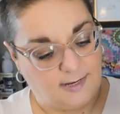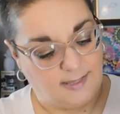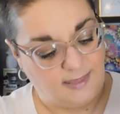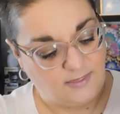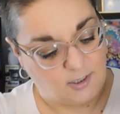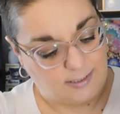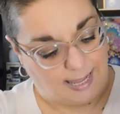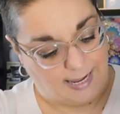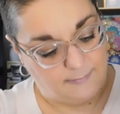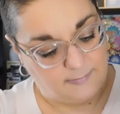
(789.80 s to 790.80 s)
I think they're
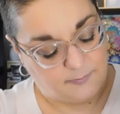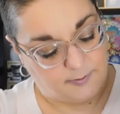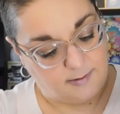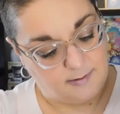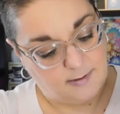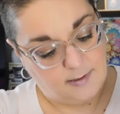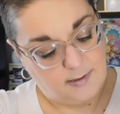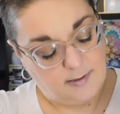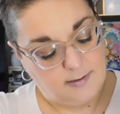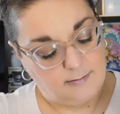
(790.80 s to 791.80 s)
lines, but
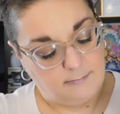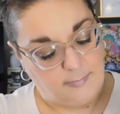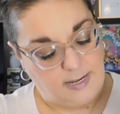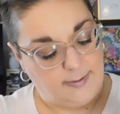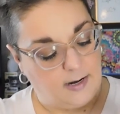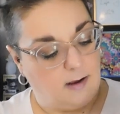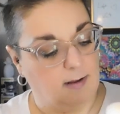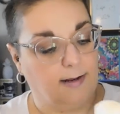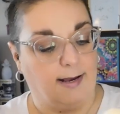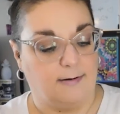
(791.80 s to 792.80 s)
maybe
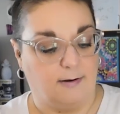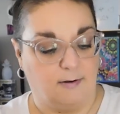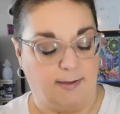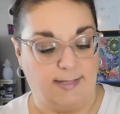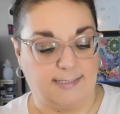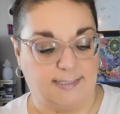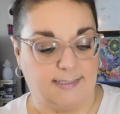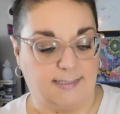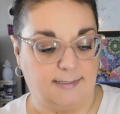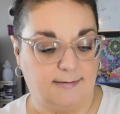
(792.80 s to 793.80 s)
not. I don't know. It's